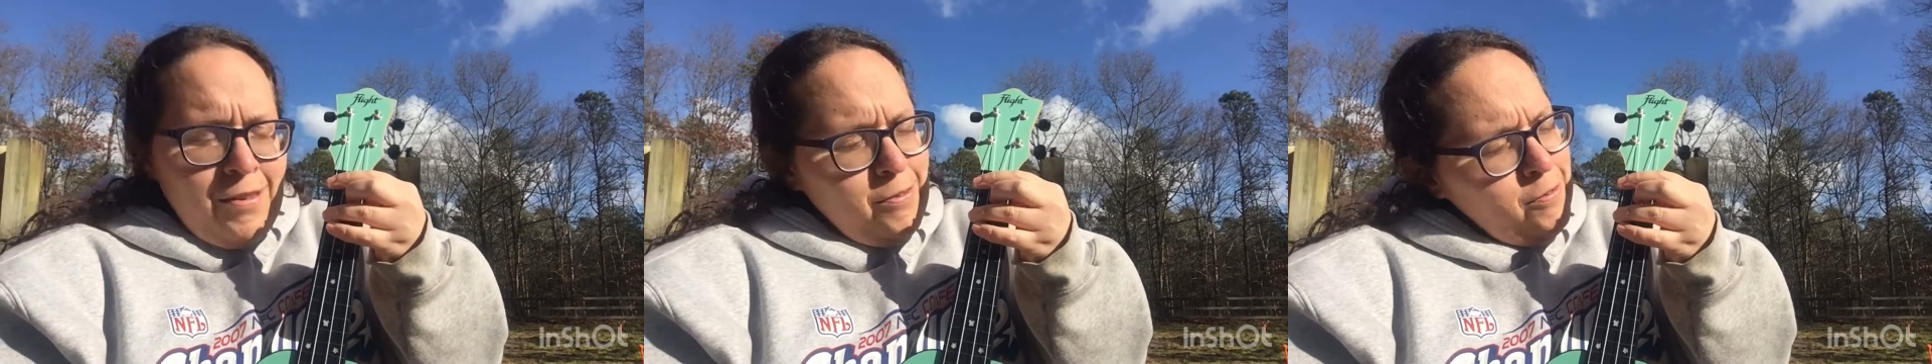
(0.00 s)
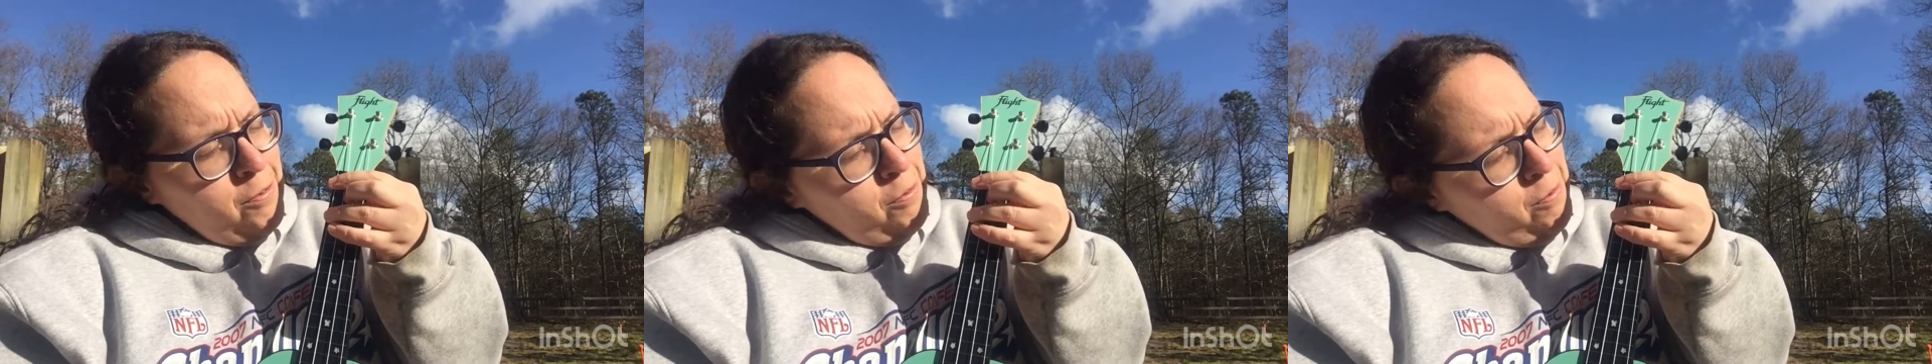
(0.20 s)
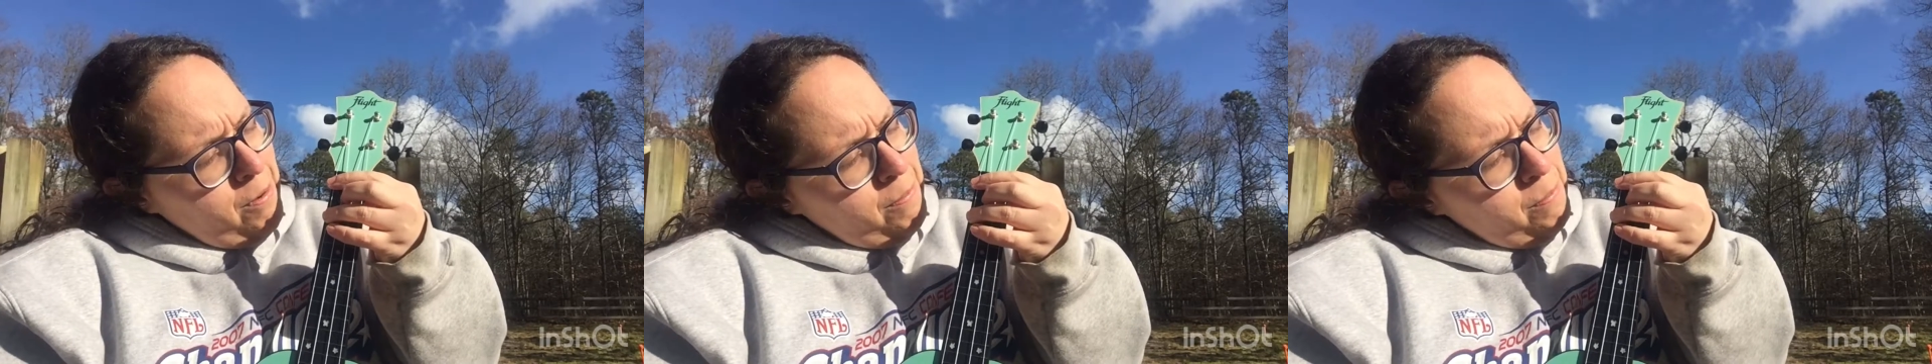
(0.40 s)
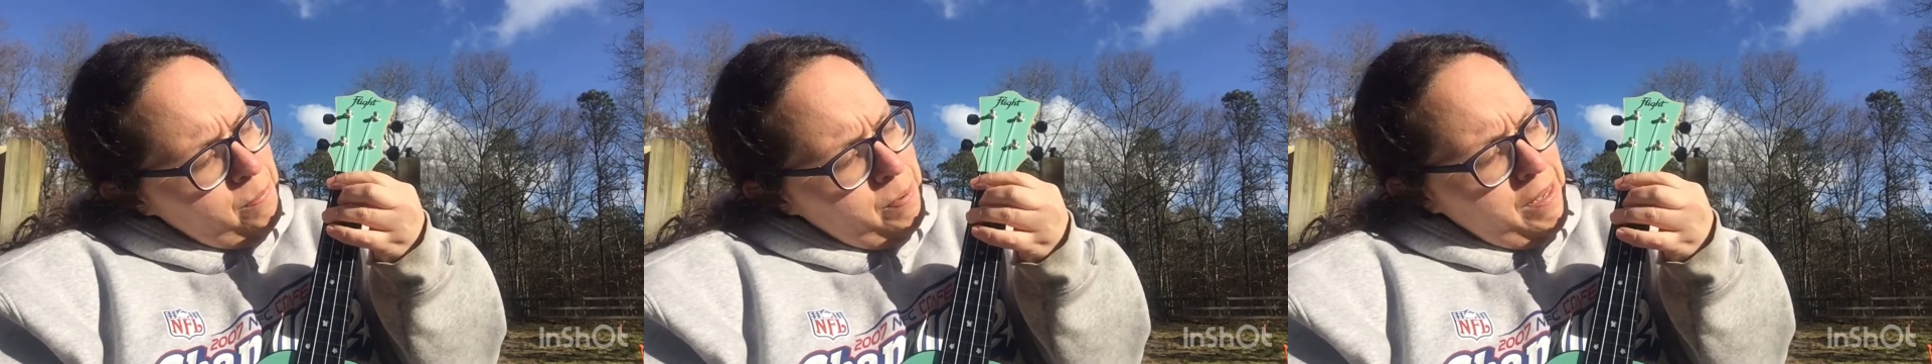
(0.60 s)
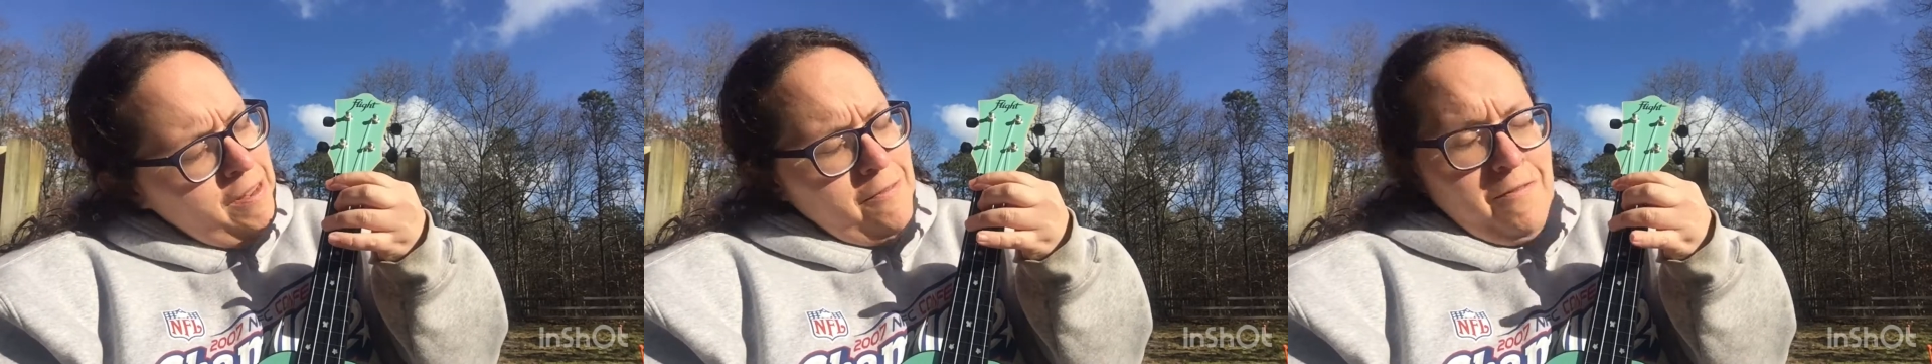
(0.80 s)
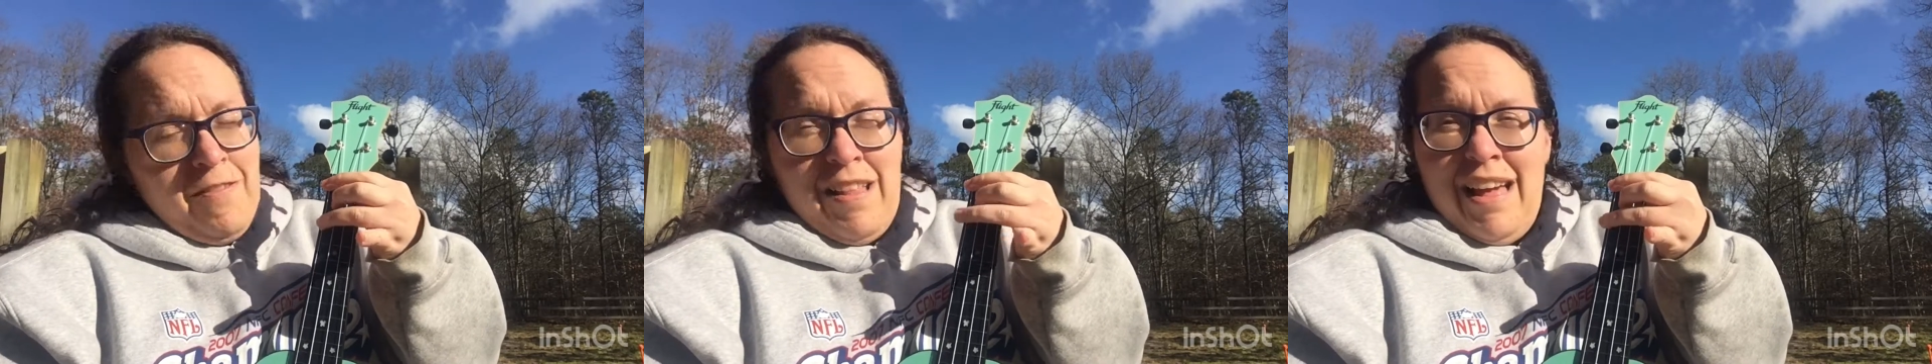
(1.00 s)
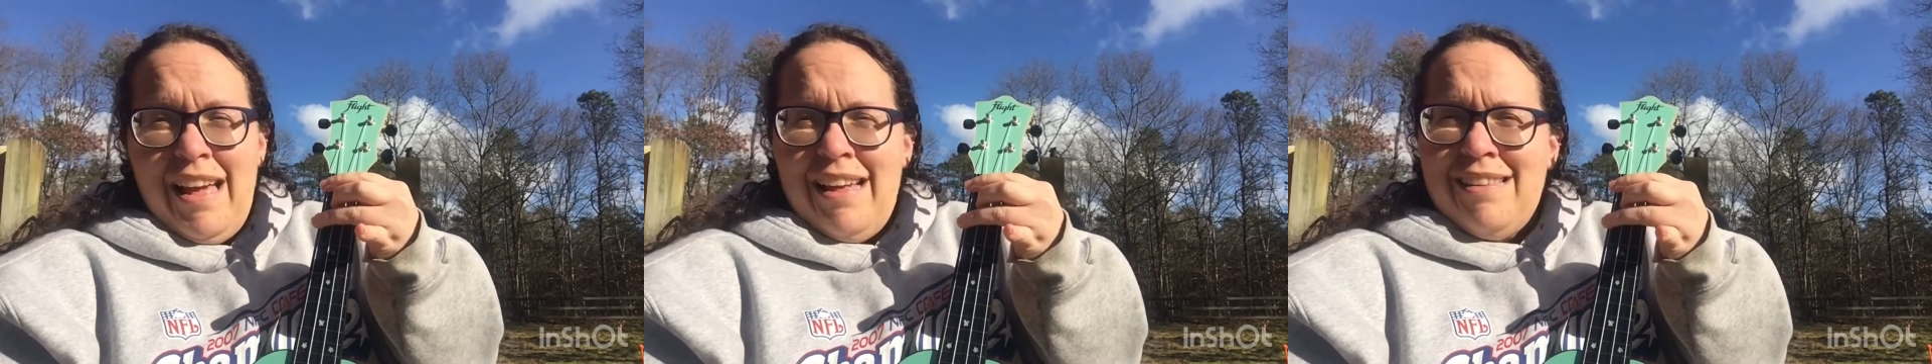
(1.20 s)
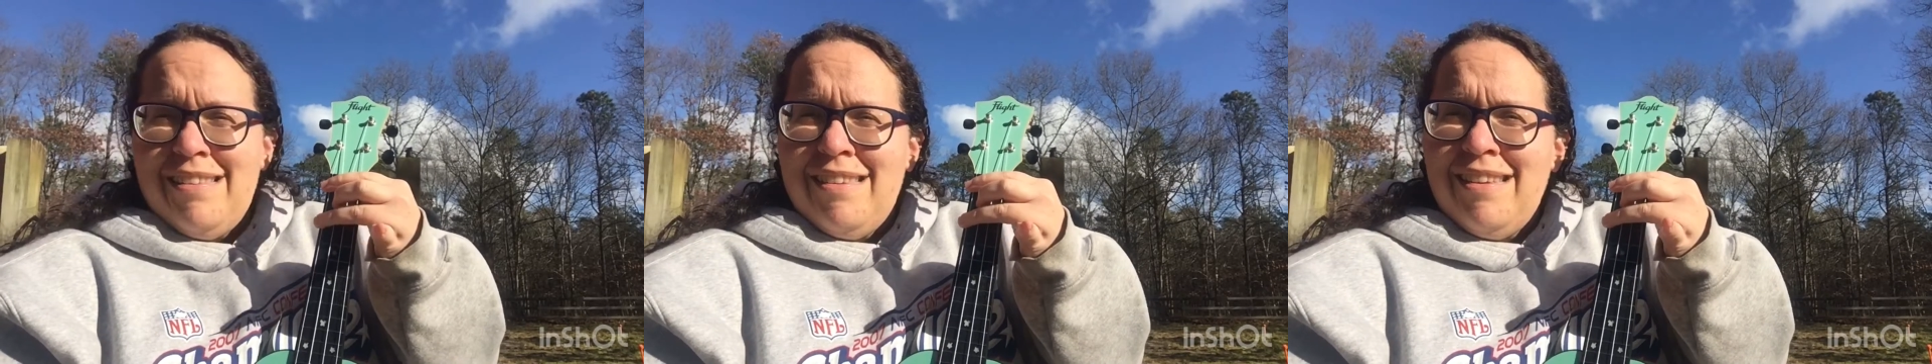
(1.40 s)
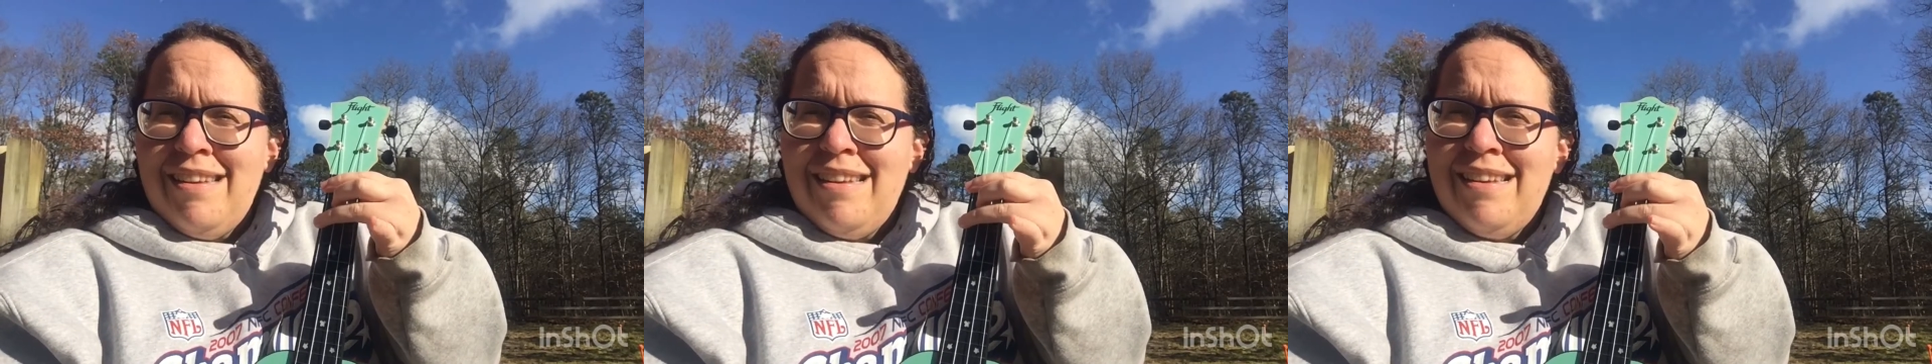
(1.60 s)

to a B flat.